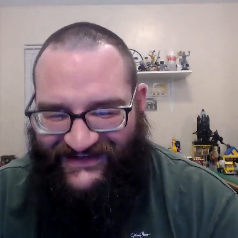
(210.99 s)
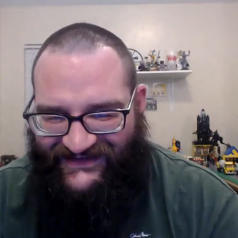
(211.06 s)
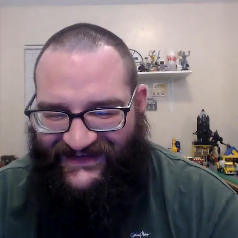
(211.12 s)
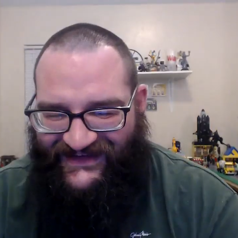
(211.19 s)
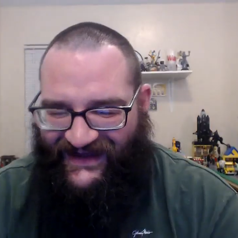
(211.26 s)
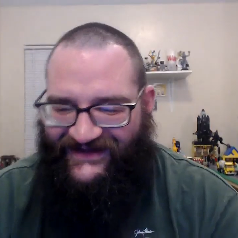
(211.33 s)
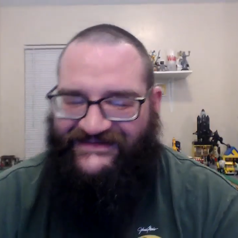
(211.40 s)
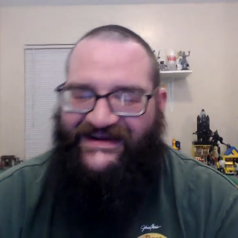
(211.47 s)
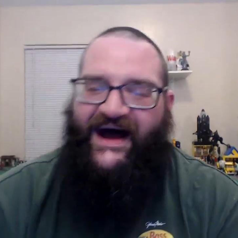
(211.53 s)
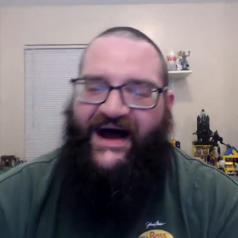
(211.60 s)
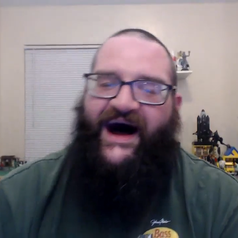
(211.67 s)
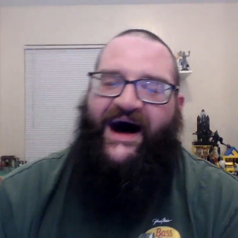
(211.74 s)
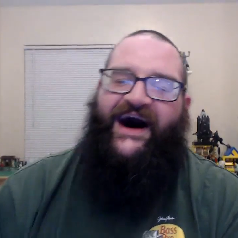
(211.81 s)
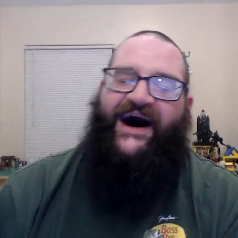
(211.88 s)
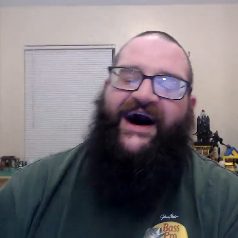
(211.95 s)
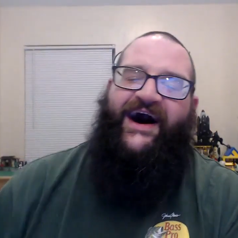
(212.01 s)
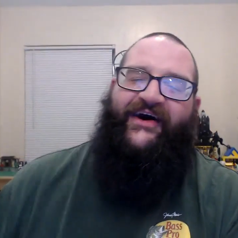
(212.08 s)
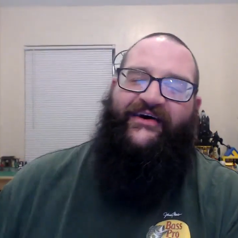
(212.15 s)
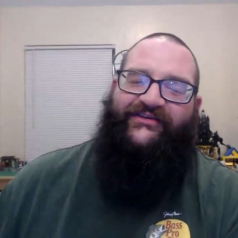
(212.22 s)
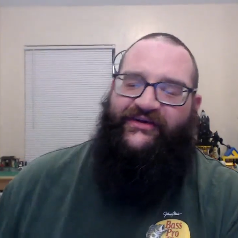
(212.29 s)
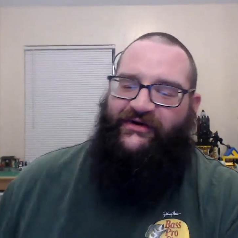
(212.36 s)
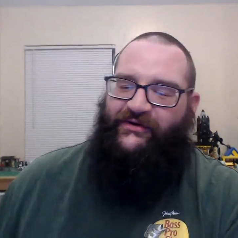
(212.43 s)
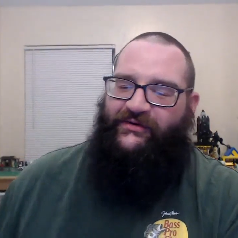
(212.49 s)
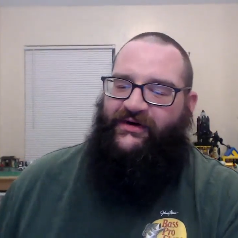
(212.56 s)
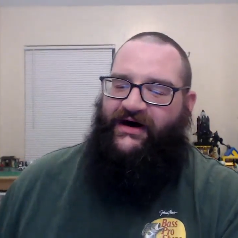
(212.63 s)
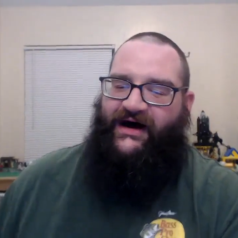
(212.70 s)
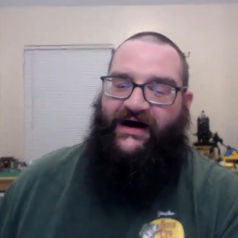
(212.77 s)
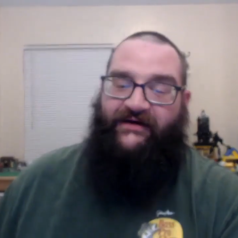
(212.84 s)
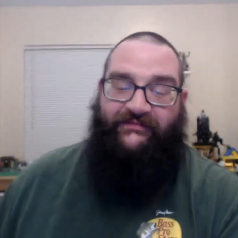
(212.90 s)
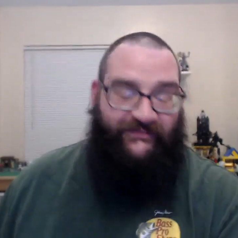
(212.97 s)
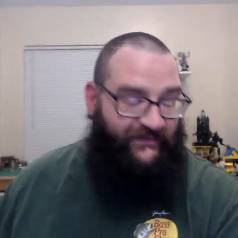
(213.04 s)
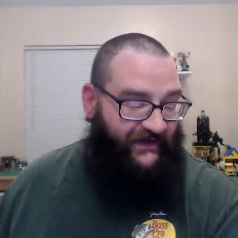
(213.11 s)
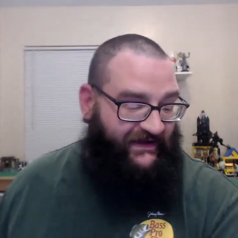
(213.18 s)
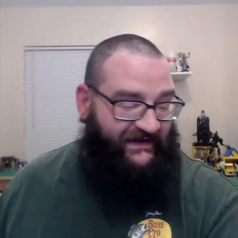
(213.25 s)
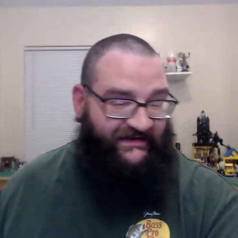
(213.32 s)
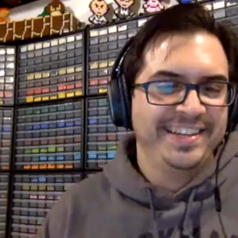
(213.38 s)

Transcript: Yeah. Also, like you